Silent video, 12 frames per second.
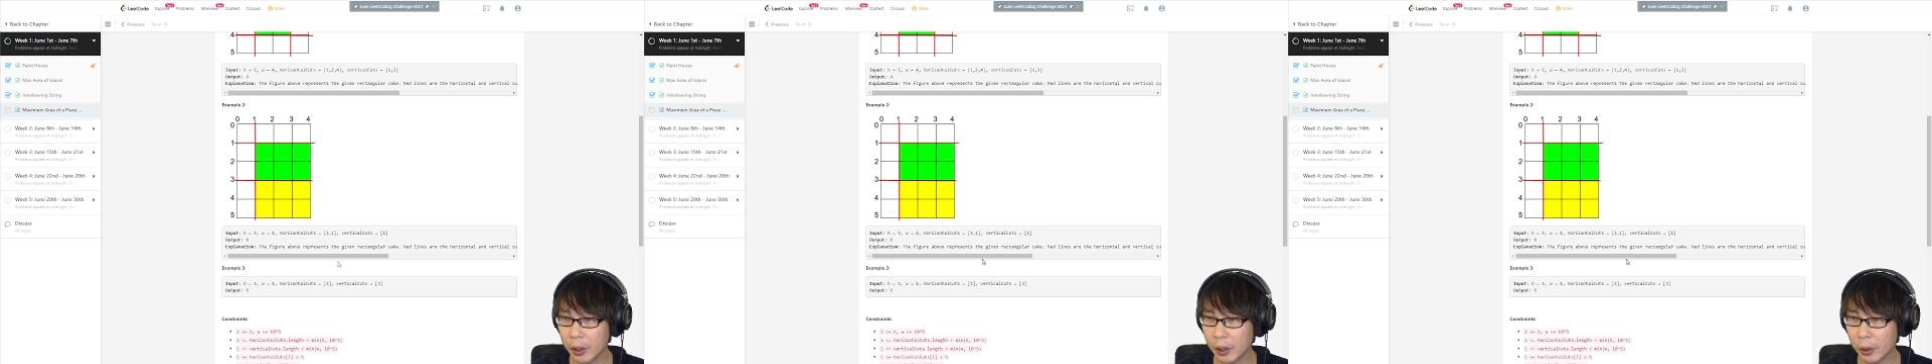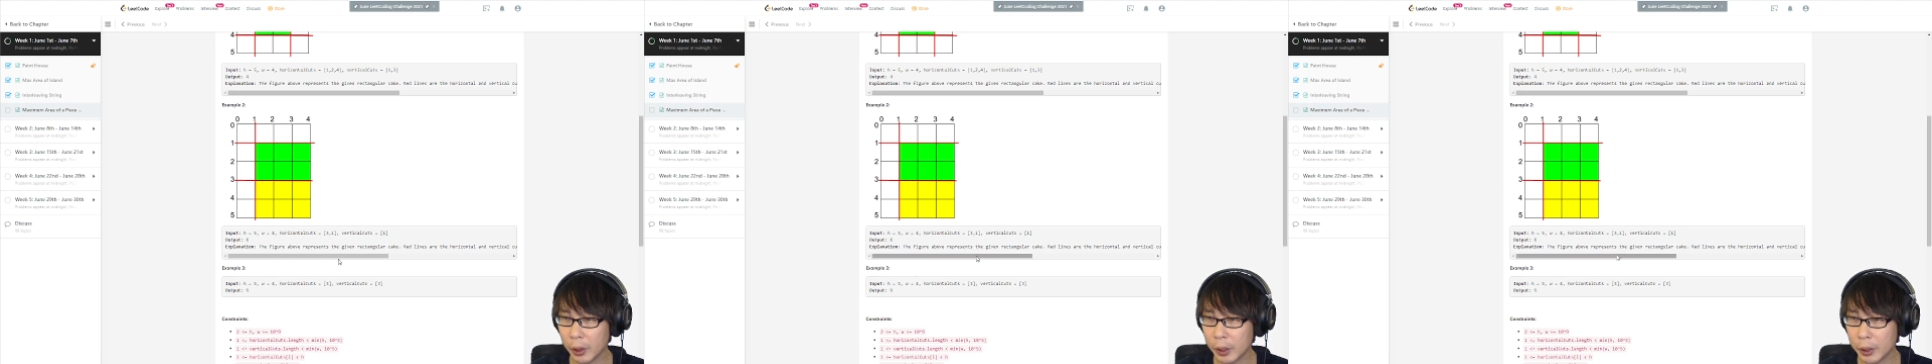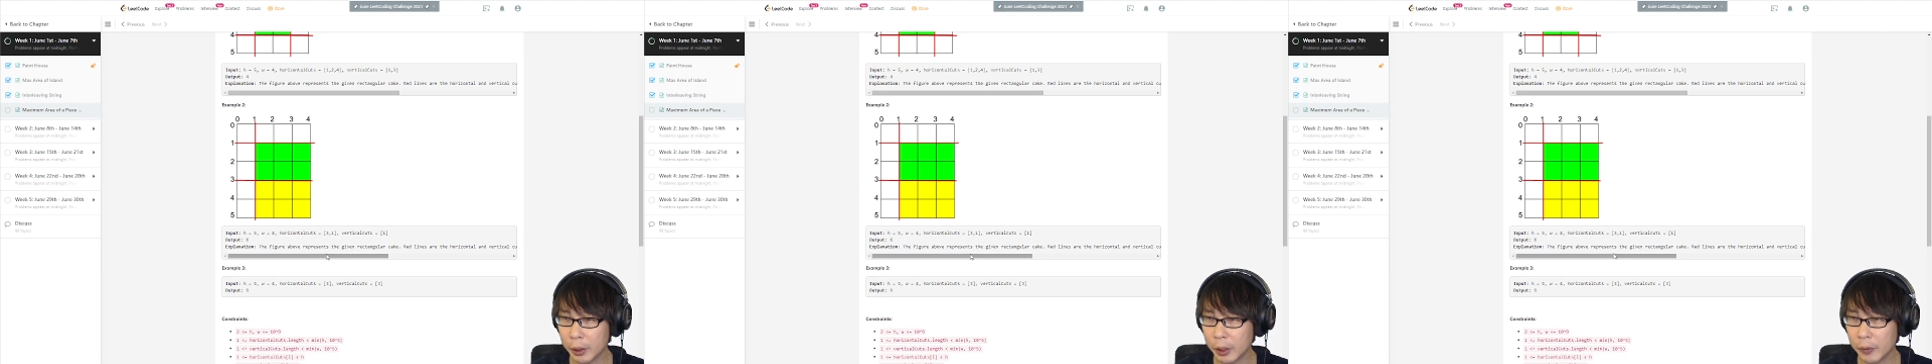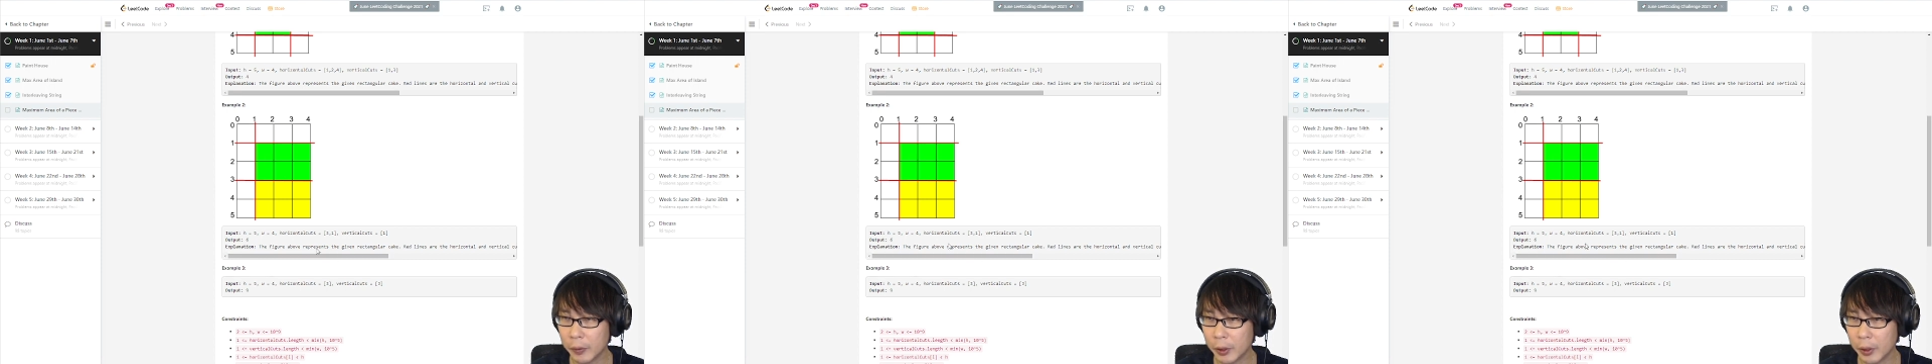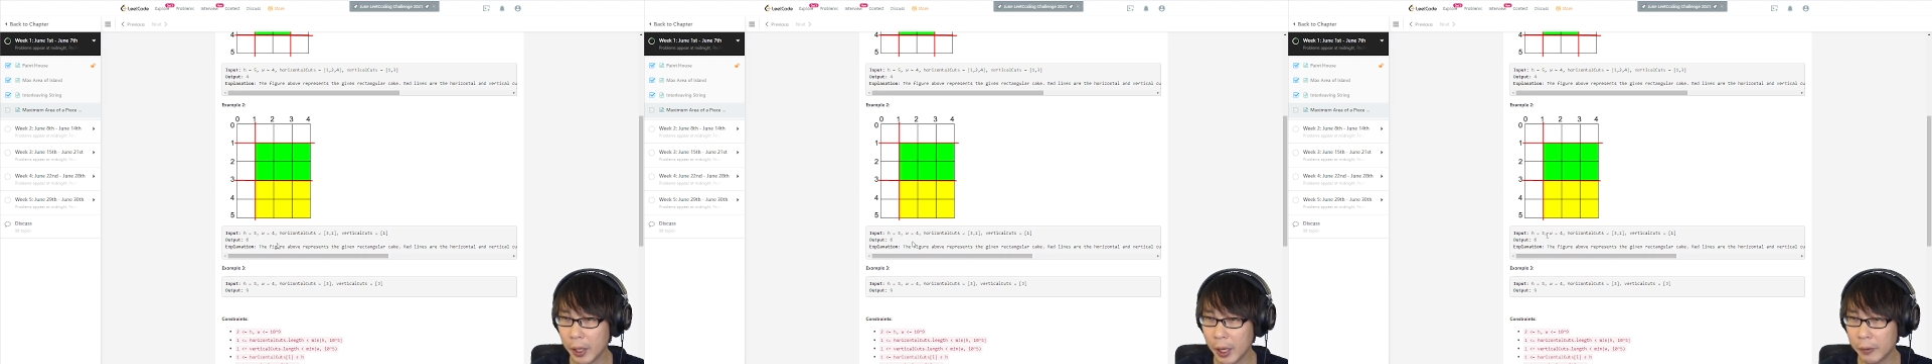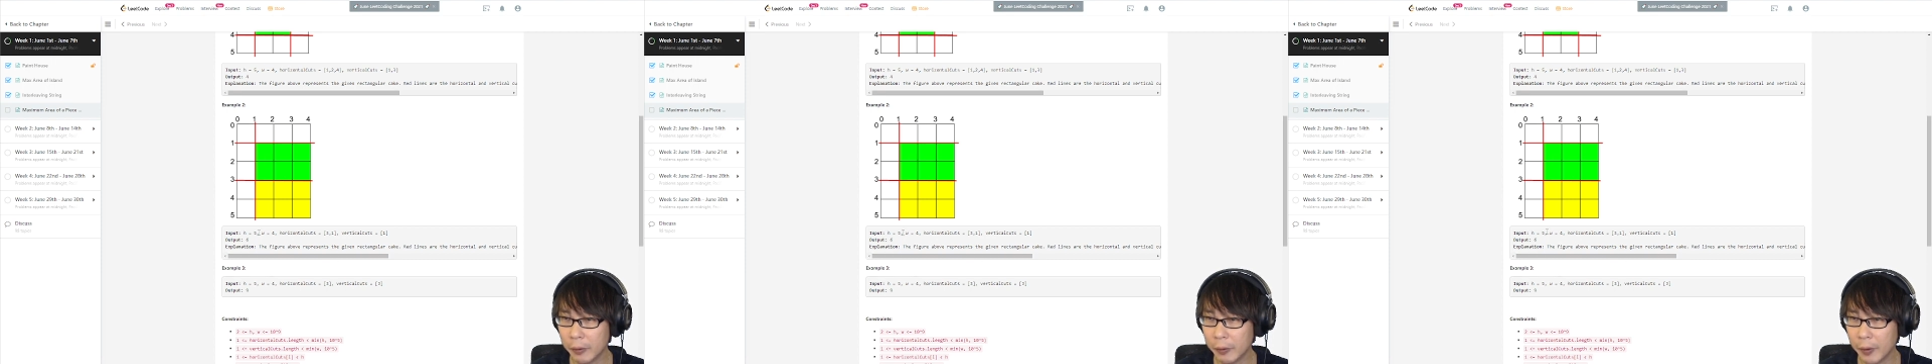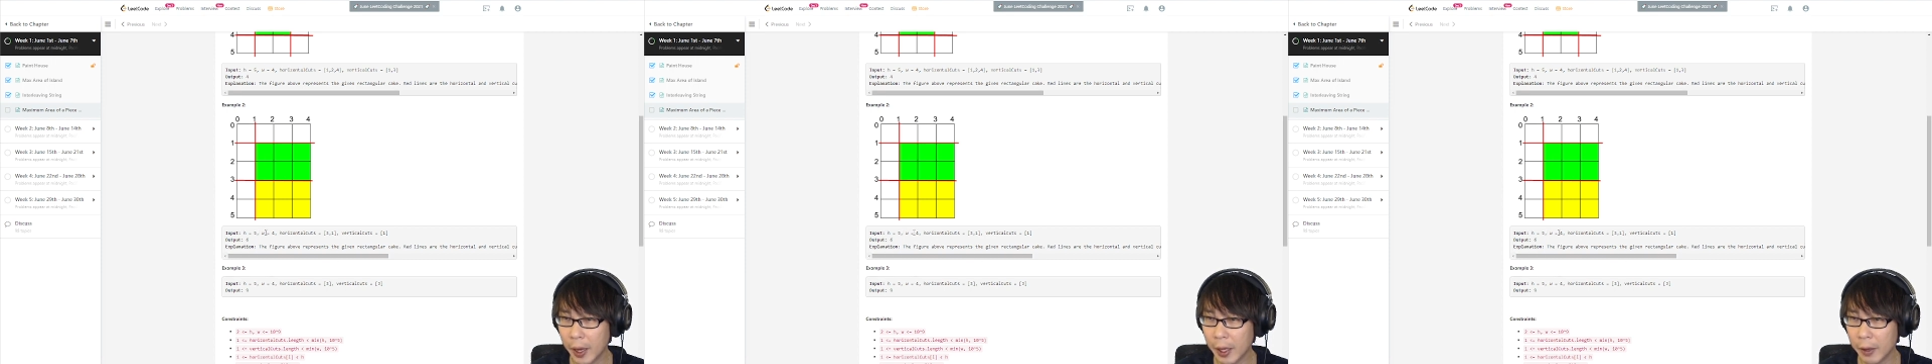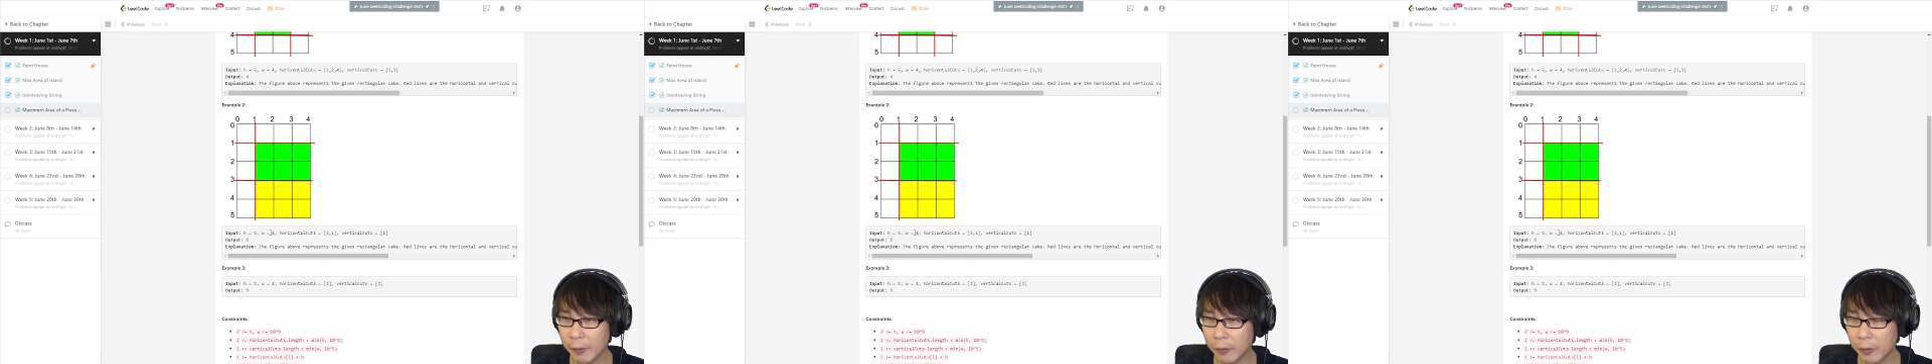okay, so if you have 5
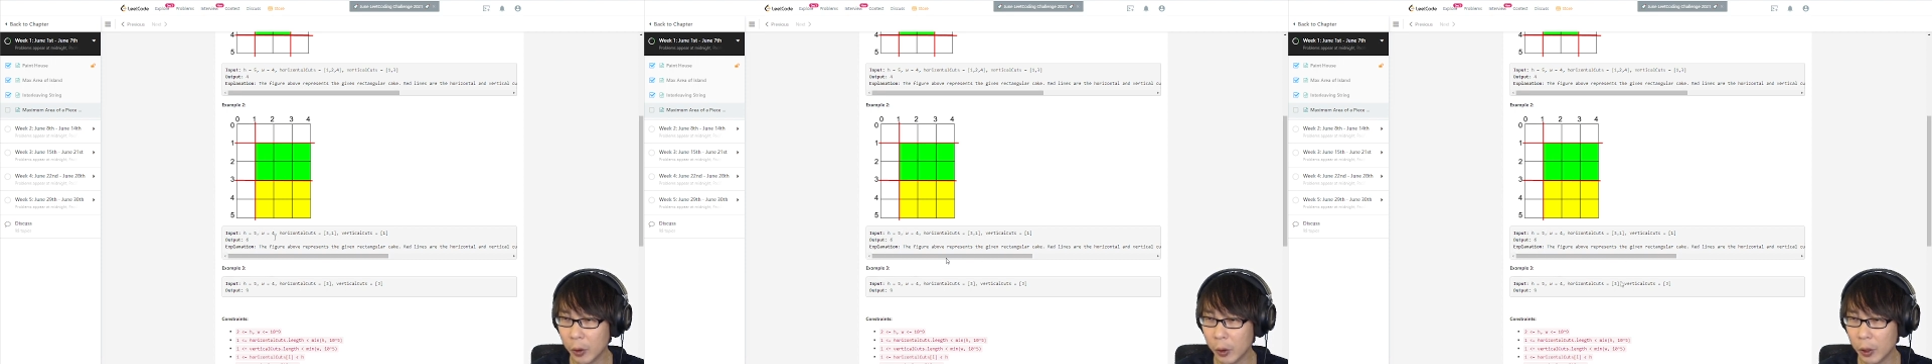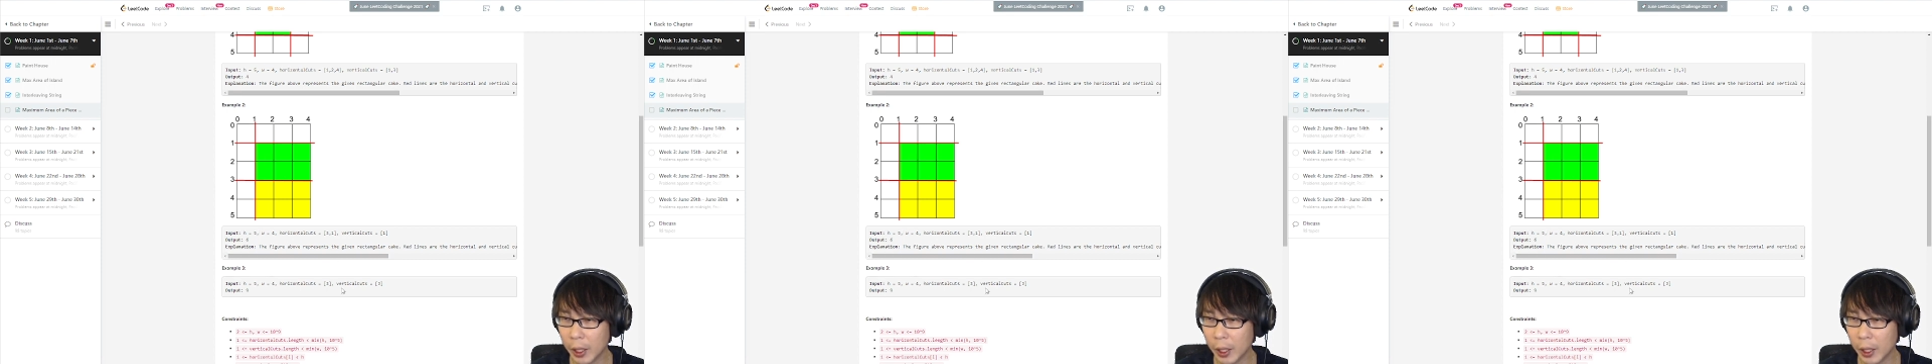and 4,